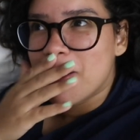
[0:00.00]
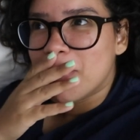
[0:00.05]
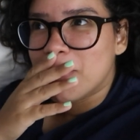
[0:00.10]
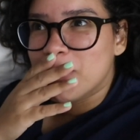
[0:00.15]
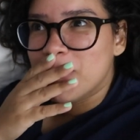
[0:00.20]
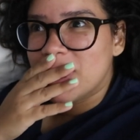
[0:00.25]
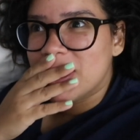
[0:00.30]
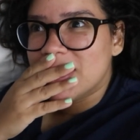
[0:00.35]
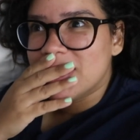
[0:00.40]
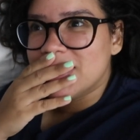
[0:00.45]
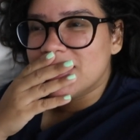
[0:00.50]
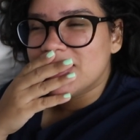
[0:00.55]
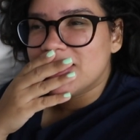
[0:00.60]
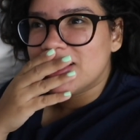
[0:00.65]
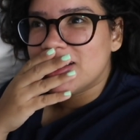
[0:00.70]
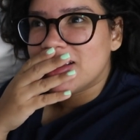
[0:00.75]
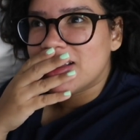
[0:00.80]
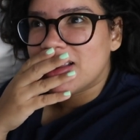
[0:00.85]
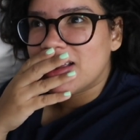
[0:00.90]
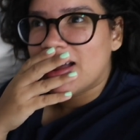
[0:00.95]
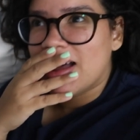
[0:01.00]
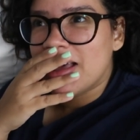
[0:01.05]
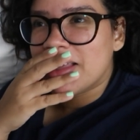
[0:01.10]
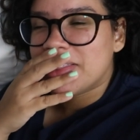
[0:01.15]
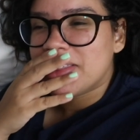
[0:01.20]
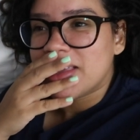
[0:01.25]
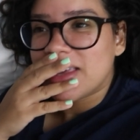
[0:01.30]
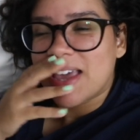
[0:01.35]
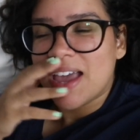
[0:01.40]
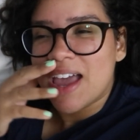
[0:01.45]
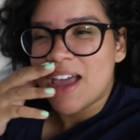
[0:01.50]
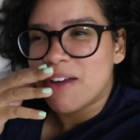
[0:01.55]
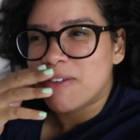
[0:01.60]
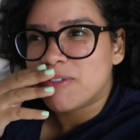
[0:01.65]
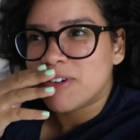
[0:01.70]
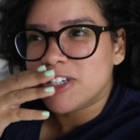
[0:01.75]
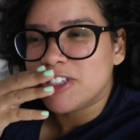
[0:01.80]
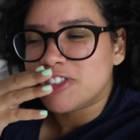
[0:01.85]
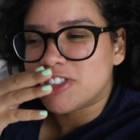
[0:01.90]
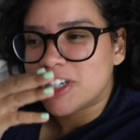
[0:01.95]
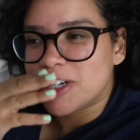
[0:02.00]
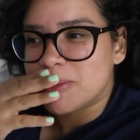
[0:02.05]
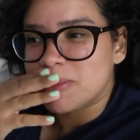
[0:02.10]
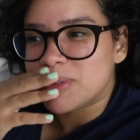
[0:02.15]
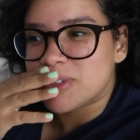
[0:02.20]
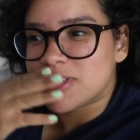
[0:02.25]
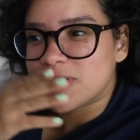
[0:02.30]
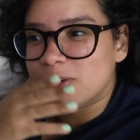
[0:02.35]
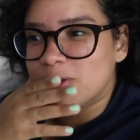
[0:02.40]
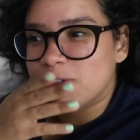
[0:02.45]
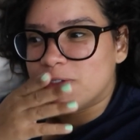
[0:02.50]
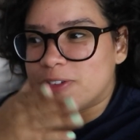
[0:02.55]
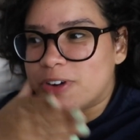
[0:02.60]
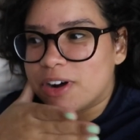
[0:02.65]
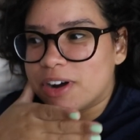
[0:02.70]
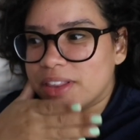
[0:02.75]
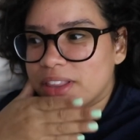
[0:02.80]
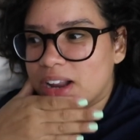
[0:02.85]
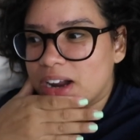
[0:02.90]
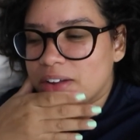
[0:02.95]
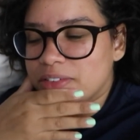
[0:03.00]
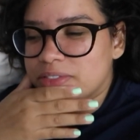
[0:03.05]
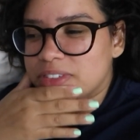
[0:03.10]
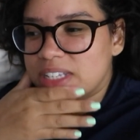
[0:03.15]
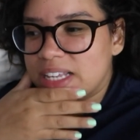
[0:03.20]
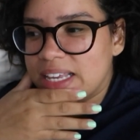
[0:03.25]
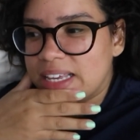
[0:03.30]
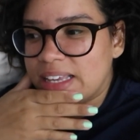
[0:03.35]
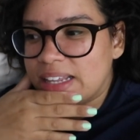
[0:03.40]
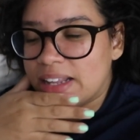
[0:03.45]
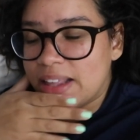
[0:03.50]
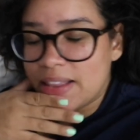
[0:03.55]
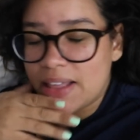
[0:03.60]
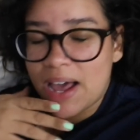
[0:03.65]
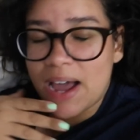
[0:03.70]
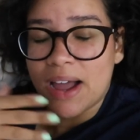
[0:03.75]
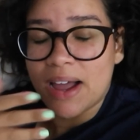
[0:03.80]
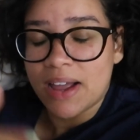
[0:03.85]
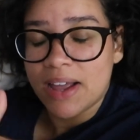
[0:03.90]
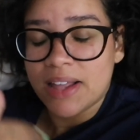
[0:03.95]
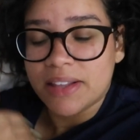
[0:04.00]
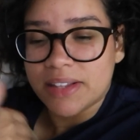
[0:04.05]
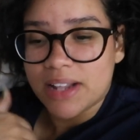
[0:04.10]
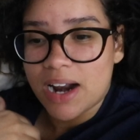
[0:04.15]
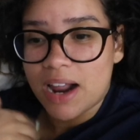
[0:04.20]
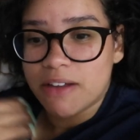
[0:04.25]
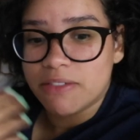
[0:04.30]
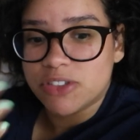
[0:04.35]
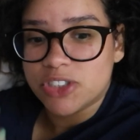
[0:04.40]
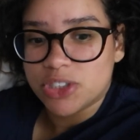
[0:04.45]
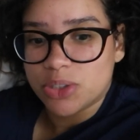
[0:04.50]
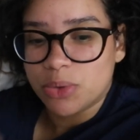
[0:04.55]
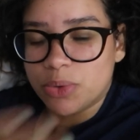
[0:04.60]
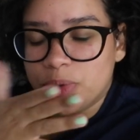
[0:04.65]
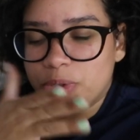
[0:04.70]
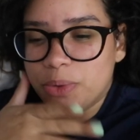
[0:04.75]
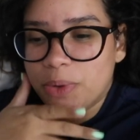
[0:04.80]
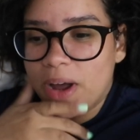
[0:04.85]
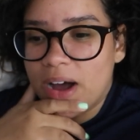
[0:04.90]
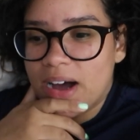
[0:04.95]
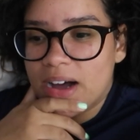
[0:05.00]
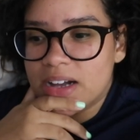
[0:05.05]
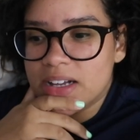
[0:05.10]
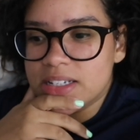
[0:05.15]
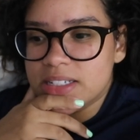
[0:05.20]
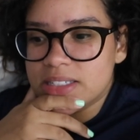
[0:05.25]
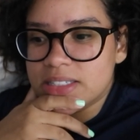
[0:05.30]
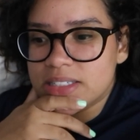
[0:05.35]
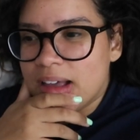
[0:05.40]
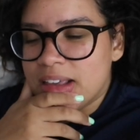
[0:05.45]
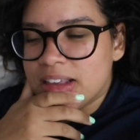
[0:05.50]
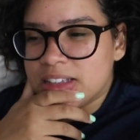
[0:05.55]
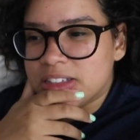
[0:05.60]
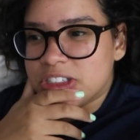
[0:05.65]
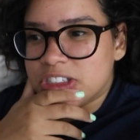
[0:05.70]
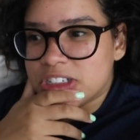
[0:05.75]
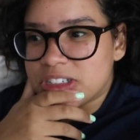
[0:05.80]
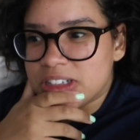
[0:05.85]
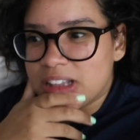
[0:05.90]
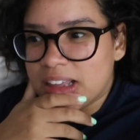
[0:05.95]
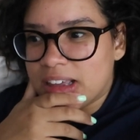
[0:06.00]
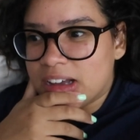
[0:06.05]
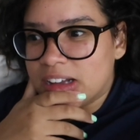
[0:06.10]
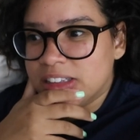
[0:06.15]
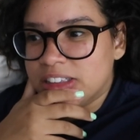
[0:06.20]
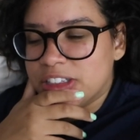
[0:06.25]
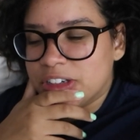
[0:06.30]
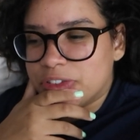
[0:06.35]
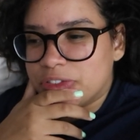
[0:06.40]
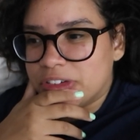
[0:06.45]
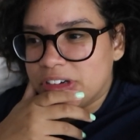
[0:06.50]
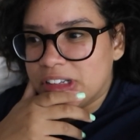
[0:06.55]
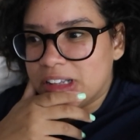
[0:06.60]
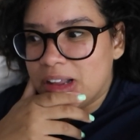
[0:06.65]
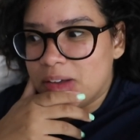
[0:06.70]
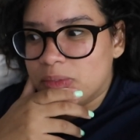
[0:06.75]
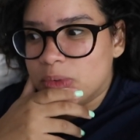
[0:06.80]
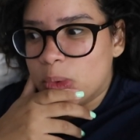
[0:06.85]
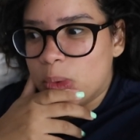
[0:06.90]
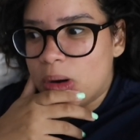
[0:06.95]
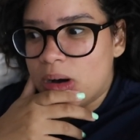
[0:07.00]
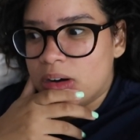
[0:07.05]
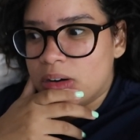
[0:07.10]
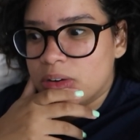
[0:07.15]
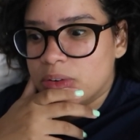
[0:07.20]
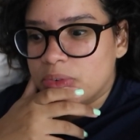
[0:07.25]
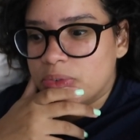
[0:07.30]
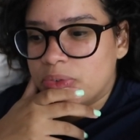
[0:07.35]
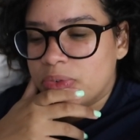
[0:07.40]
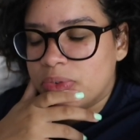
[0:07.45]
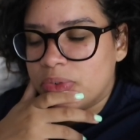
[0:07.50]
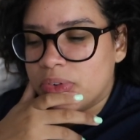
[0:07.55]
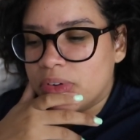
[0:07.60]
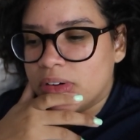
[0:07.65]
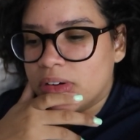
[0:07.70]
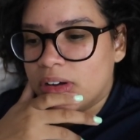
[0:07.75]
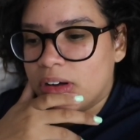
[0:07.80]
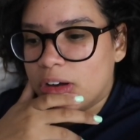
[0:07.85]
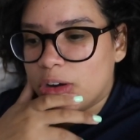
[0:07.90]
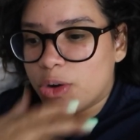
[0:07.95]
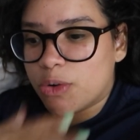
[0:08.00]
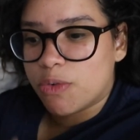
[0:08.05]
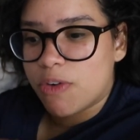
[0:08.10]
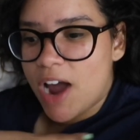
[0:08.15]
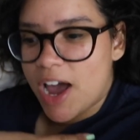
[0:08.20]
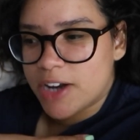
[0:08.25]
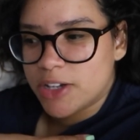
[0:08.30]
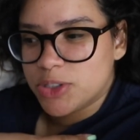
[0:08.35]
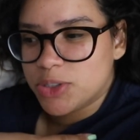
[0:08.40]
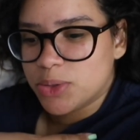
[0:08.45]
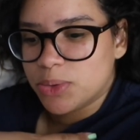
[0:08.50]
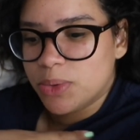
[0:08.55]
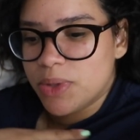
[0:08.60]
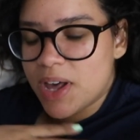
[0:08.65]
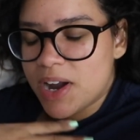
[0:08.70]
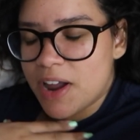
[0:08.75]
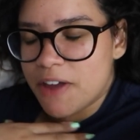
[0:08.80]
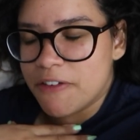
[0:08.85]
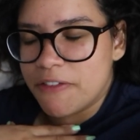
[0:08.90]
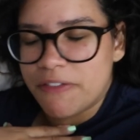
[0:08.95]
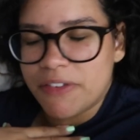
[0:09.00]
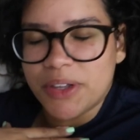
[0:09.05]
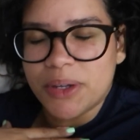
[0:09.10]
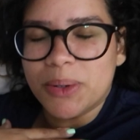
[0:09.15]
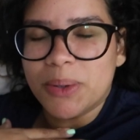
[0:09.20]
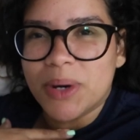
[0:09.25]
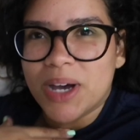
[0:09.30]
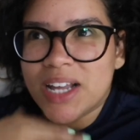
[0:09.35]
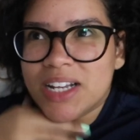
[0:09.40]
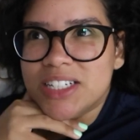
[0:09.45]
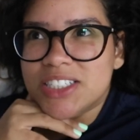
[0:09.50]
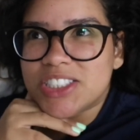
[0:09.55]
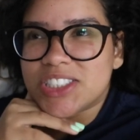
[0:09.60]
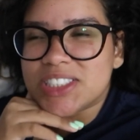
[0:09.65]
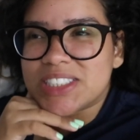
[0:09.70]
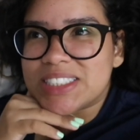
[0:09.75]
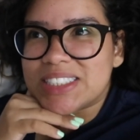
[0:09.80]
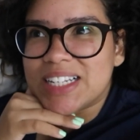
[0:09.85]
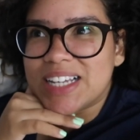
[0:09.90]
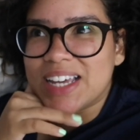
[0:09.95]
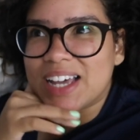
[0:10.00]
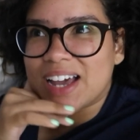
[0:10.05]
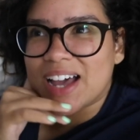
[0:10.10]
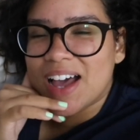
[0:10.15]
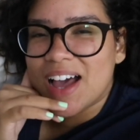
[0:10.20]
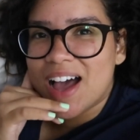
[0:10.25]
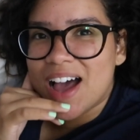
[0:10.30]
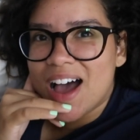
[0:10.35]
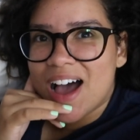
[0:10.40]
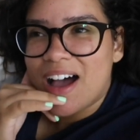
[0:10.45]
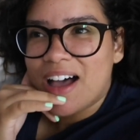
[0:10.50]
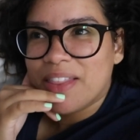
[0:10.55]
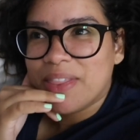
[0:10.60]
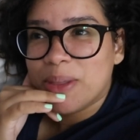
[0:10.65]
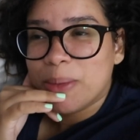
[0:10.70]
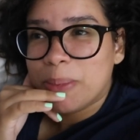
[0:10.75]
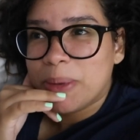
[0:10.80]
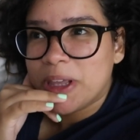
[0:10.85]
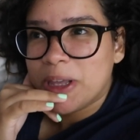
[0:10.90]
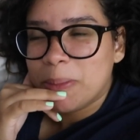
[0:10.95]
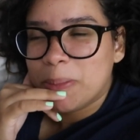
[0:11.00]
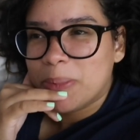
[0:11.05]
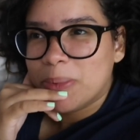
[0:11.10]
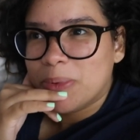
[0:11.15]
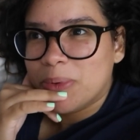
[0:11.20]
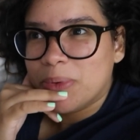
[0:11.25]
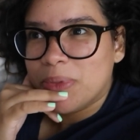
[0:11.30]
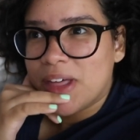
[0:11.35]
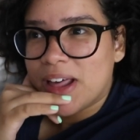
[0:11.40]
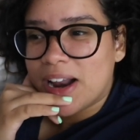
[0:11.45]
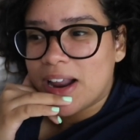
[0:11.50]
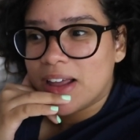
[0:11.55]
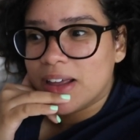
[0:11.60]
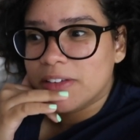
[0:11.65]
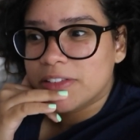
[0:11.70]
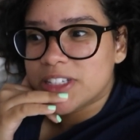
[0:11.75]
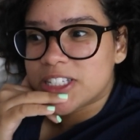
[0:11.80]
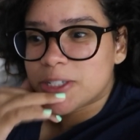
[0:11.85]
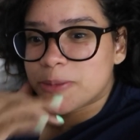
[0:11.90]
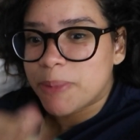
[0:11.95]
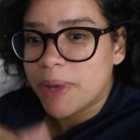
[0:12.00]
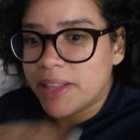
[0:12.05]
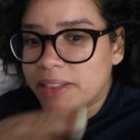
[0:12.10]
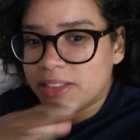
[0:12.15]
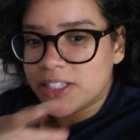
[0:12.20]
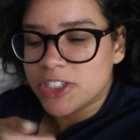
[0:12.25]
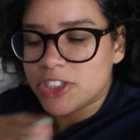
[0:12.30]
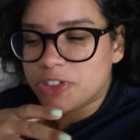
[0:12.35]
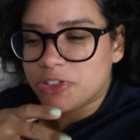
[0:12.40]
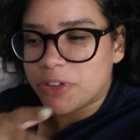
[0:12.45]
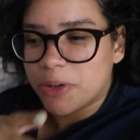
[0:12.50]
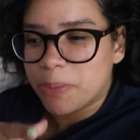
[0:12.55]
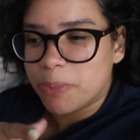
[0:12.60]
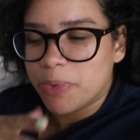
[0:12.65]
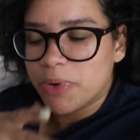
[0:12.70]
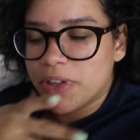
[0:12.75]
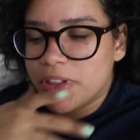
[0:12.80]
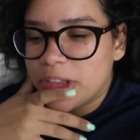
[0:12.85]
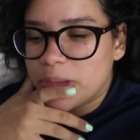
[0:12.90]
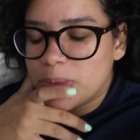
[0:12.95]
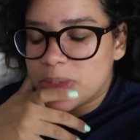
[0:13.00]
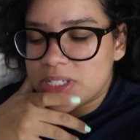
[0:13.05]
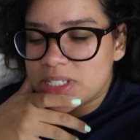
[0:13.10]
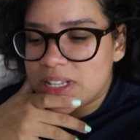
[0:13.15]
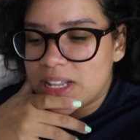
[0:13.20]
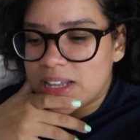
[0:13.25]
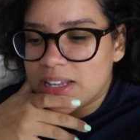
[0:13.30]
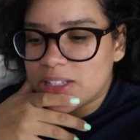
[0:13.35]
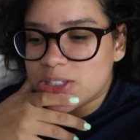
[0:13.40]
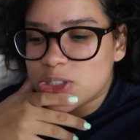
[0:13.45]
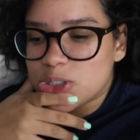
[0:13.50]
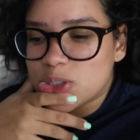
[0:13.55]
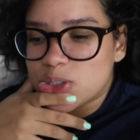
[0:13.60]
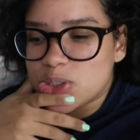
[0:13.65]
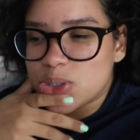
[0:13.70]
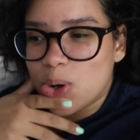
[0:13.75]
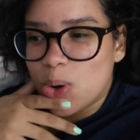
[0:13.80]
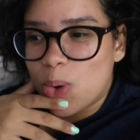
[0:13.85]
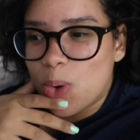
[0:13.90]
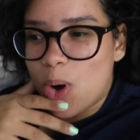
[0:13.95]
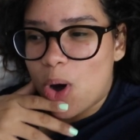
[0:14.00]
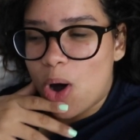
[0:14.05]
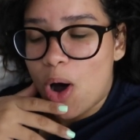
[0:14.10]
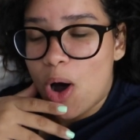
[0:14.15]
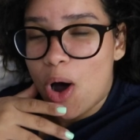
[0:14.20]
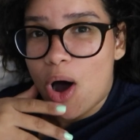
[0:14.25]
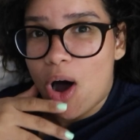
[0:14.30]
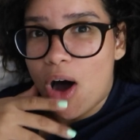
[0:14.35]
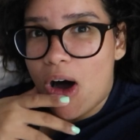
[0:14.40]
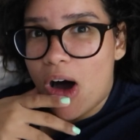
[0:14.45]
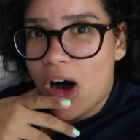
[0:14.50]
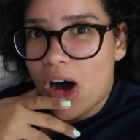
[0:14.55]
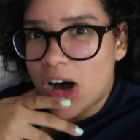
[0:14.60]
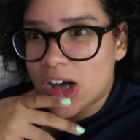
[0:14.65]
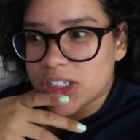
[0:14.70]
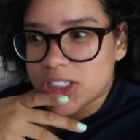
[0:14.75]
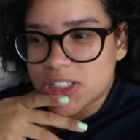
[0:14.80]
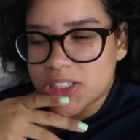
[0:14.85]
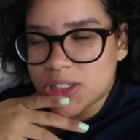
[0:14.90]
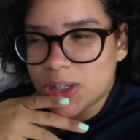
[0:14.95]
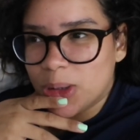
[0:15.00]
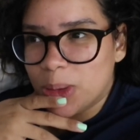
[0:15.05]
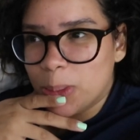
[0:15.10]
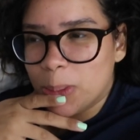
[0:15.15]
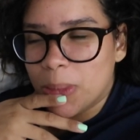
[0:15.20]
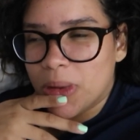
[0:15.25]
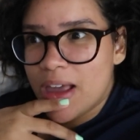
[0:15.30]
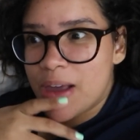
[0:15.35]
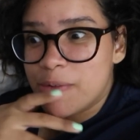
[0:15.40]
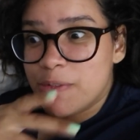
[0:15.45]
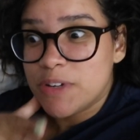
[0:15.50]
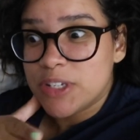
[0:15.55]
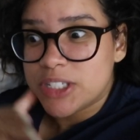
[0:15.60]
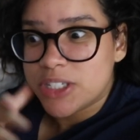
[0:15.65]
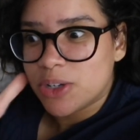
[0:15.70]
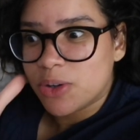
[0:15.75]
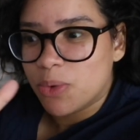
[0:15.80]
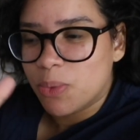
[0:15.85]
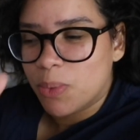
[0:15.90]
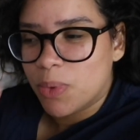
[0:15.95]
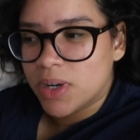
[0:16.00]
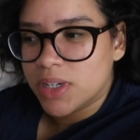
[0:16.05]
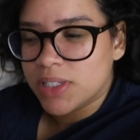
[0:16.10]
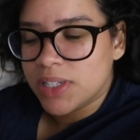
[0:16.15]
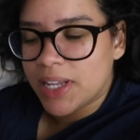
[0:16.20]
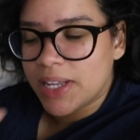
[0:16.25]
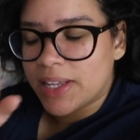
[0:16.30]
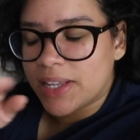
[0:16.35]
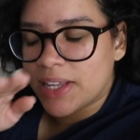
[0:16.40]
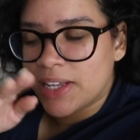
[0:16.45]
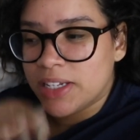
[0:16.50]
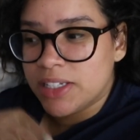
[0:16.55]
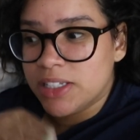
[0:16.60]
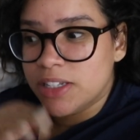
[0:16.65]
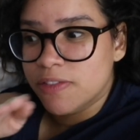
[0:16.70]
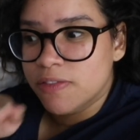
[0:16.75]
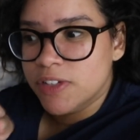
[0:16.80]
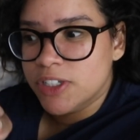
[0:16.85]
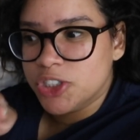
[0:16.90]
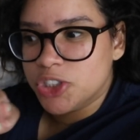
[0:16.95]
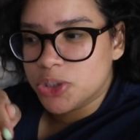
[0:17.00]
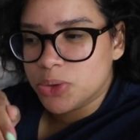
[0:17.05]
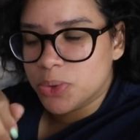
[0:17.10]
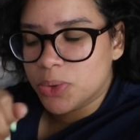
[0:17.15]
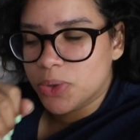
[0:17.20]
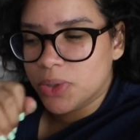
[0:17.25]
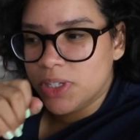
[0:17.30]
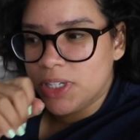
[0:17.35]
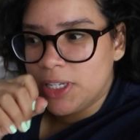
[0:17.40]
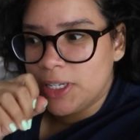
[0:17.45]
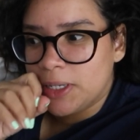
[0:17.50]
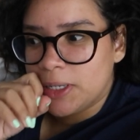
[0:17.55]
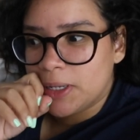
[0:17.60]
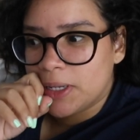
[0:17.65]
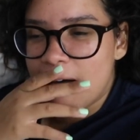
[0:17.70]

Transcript: But I think every trip so far that I've taken and that, that I've shown you guys, it's just like a different level of gratitude that I feel. And it's just like the people that I've spent this trip with was like so awesome. Every single one, like individually.